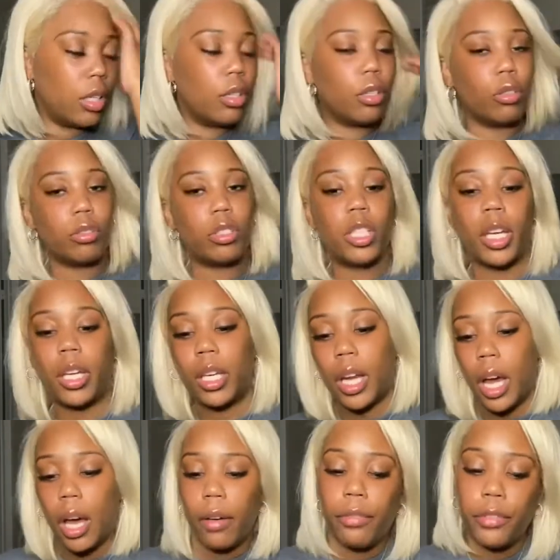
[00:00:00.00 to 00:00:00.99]
check it
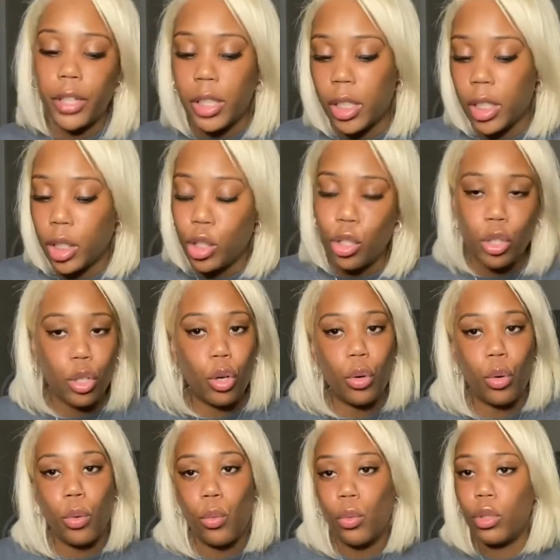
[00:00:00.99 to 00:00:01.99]
out first, you
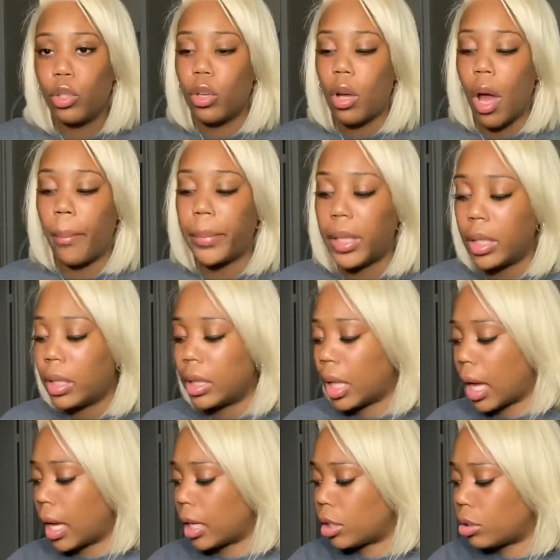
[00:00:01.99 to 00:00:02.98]
know what I mean?
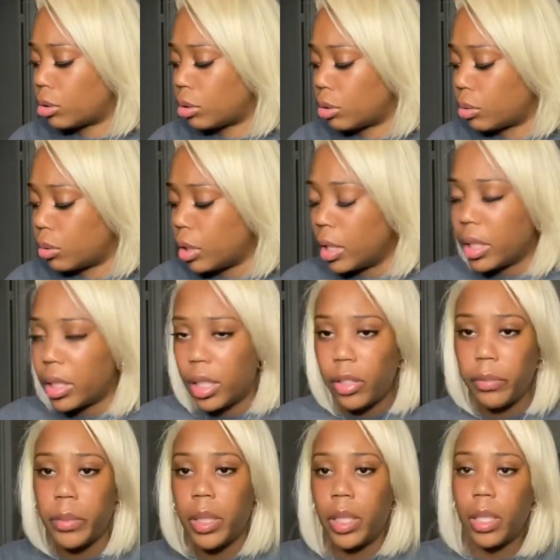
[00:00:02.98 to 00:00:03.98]
Like, give
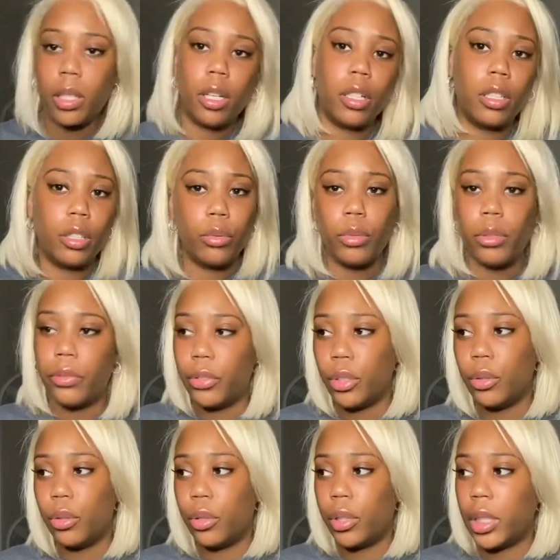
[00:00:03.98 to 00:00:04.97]
me a good
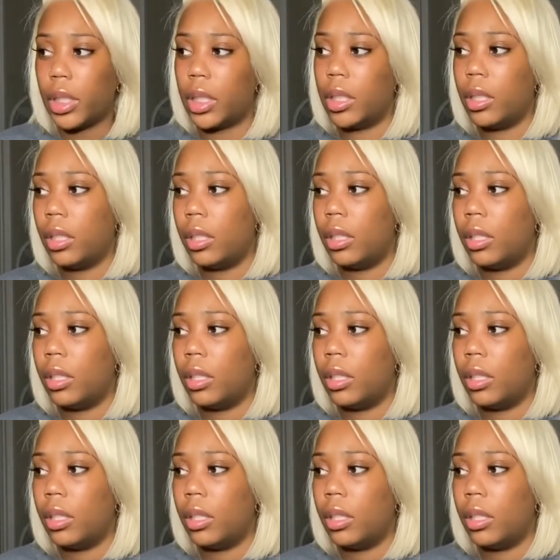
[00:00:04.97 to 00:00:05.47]
review on it.